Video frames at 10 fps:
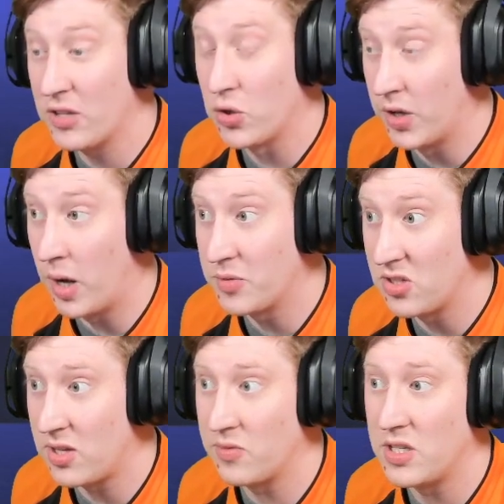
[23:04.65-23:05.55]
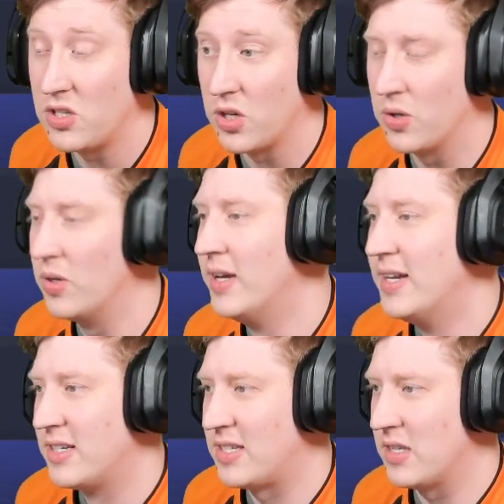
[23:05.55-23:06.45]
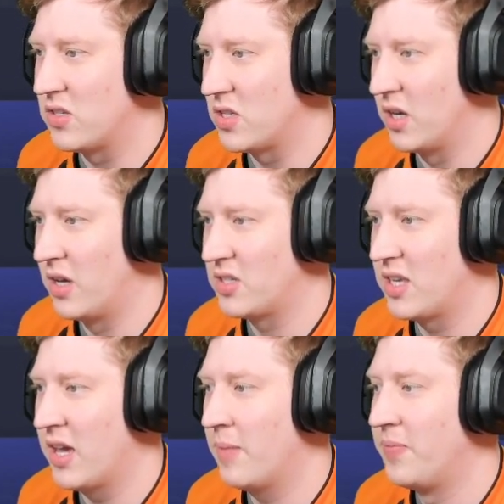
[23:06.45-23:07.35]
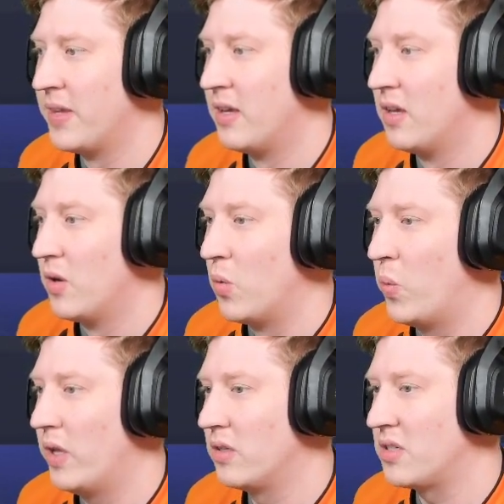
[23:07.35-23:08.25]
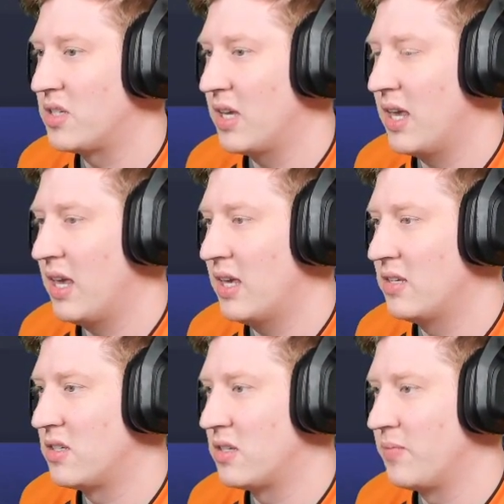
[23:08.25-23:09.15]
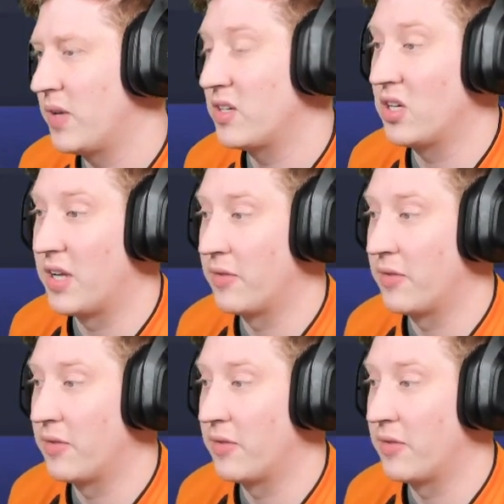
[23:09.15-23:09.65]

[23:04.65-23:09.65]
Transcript: gone up to 72 since the last game. Wilks is... I'd have